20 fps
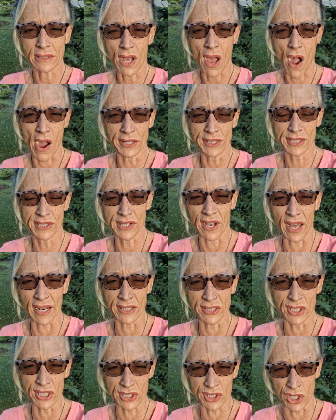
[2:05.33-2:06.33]
I
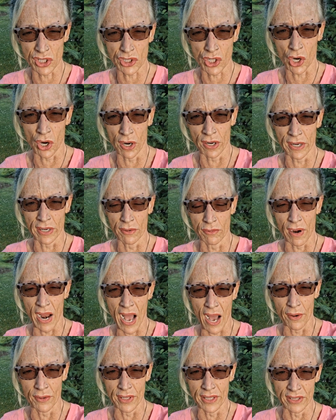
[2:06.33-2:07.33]
decided just to turn it
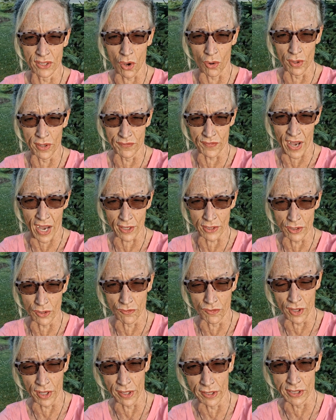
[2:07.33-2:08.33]
around and go to Value
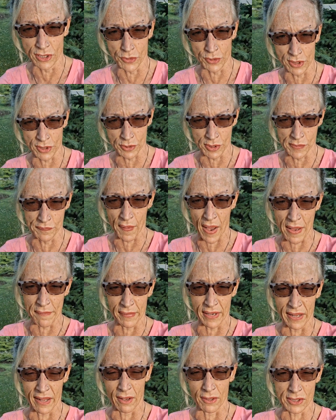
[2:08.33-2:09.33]
Village, which was by
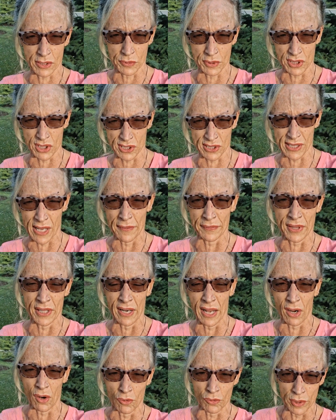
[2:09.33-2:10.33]
my house, which is something
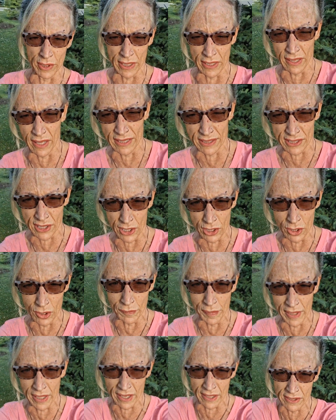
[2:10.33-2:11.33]
I don't really like to do
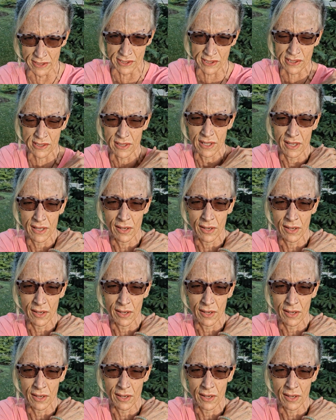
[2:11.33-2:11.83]
because,